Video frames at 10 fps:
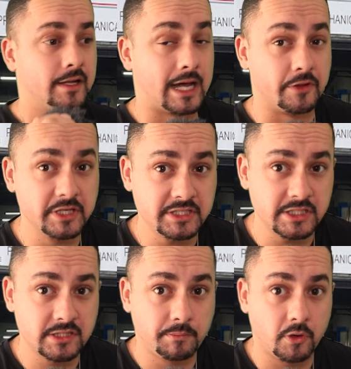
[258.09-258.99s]
Now this
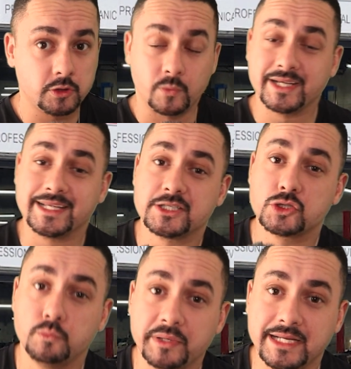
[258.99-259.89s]
is the part where it gets
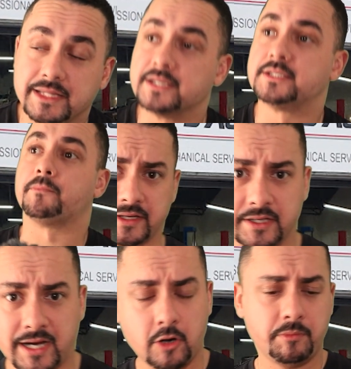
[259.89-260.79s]
super interesting.
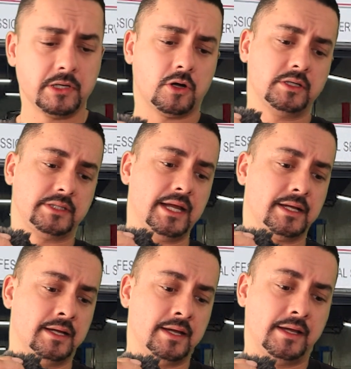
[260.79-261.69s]
I open
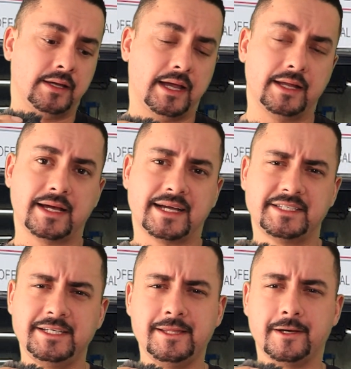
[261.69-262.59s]
Cartrack and I
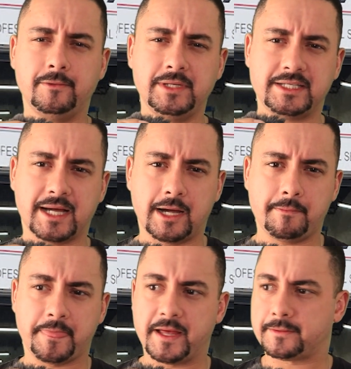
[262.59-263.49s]
see the only
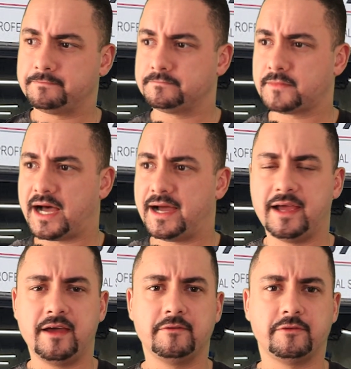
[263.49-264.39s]
time that I
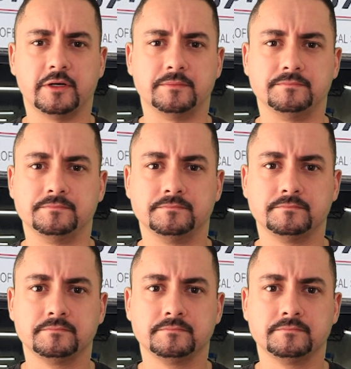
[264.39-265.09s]
have um,